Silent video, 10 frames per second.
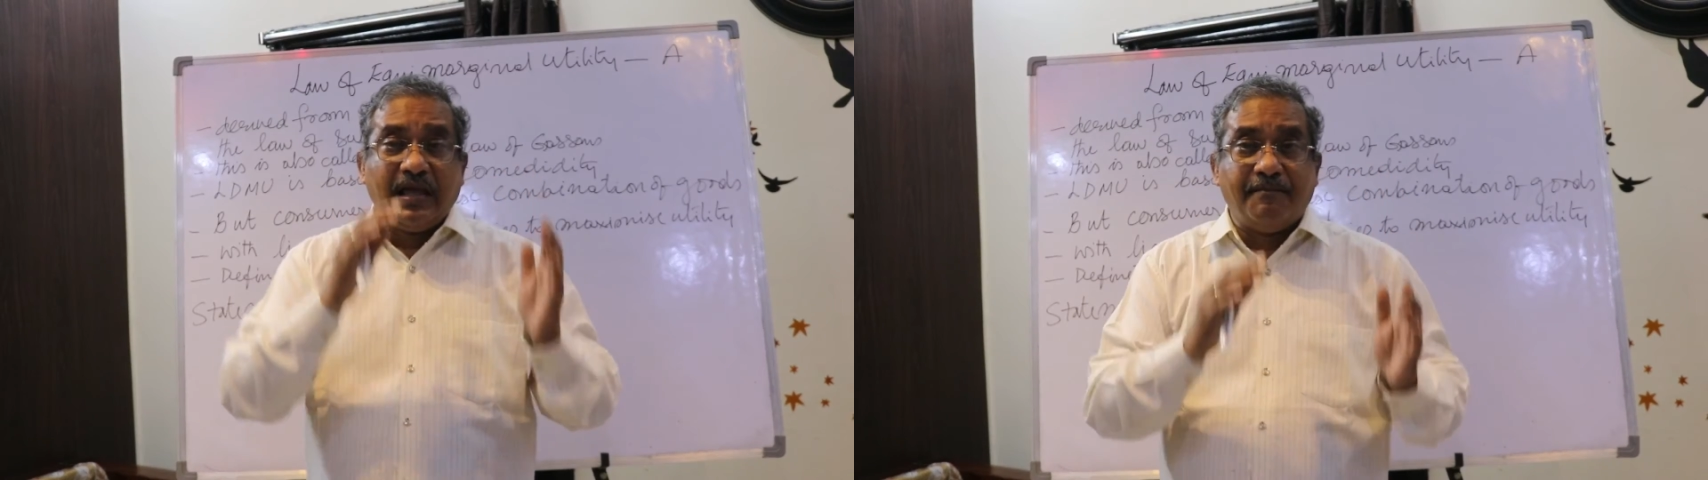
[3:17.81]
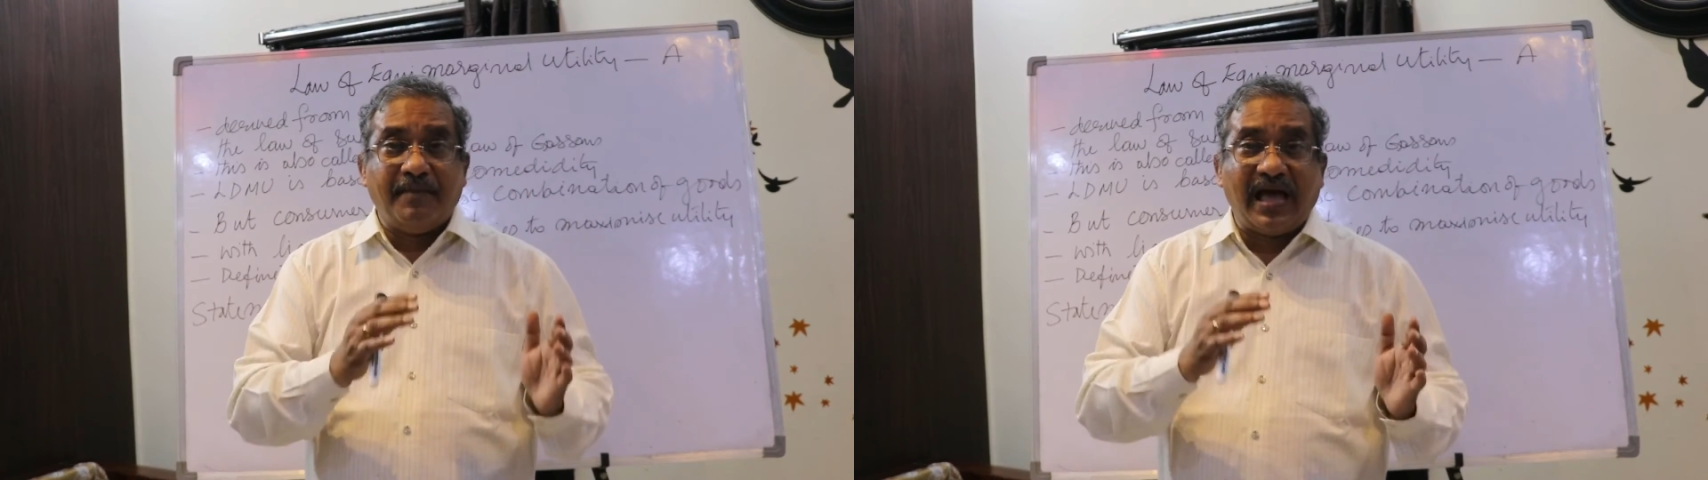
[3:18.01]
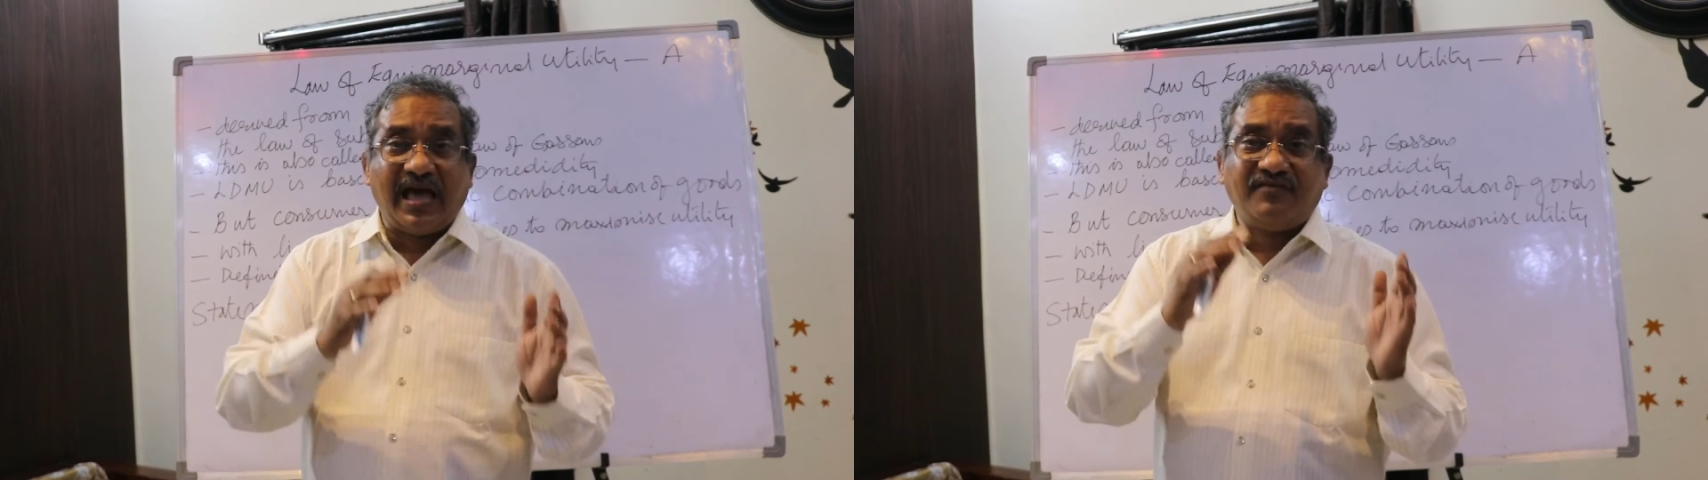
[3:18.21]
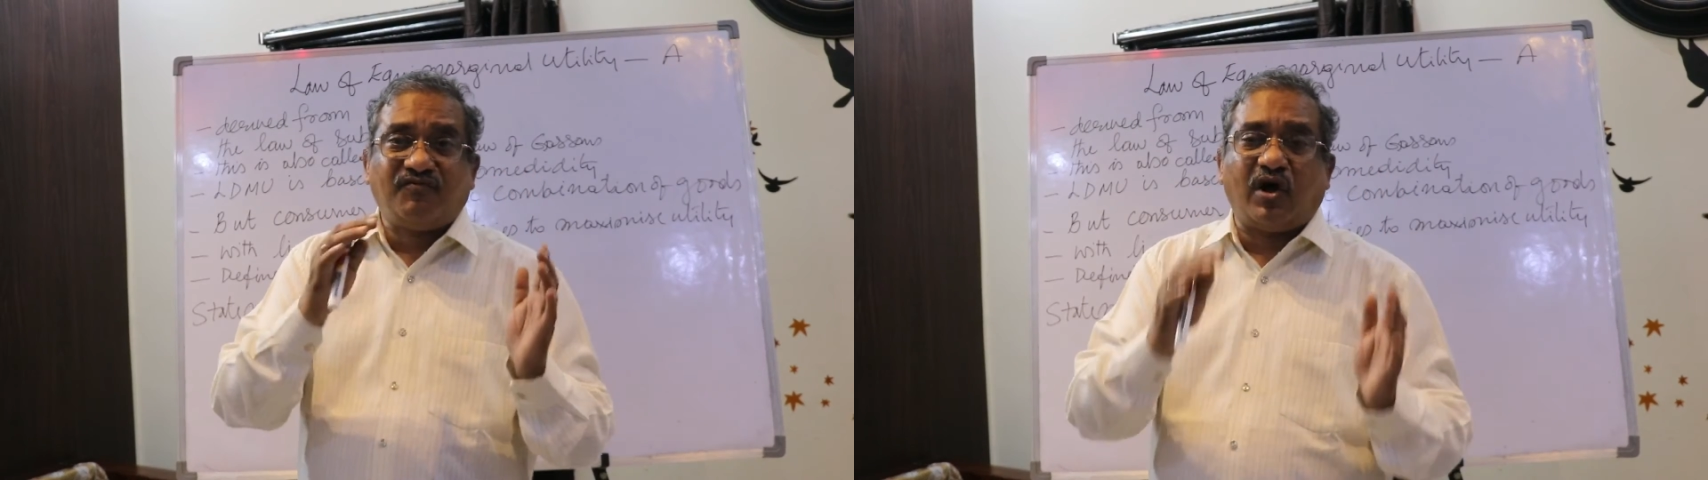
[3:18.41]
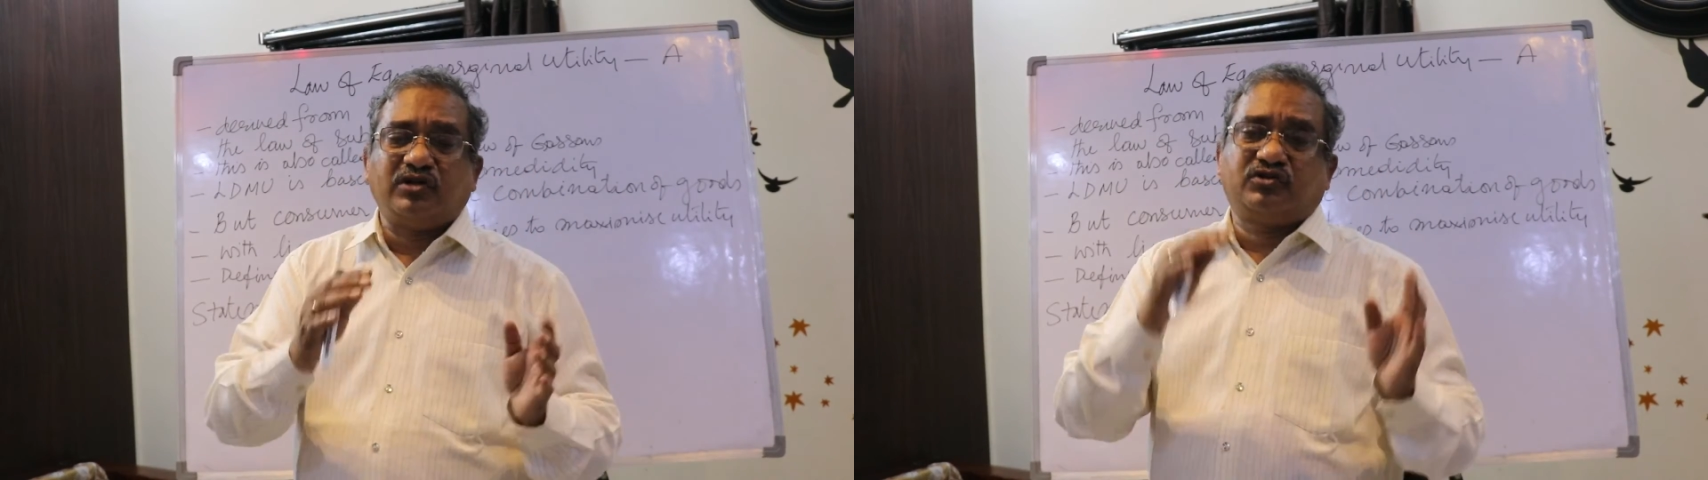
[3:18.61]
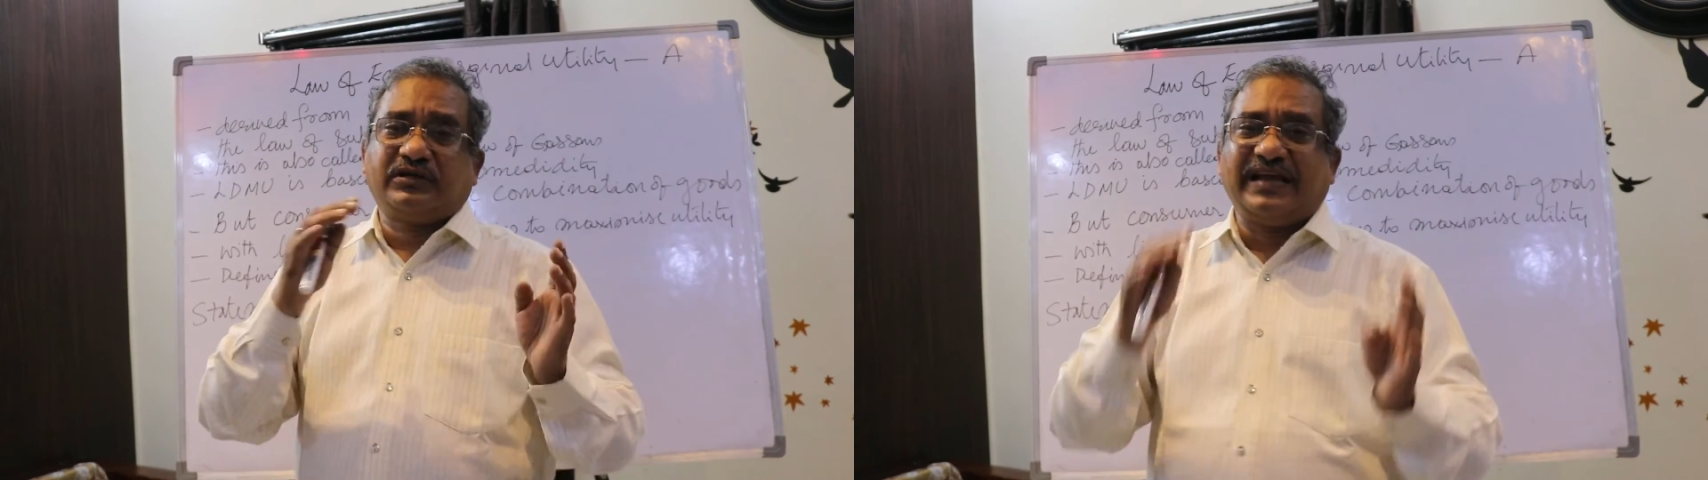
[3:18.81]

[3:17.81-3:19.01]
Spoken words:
a man wants to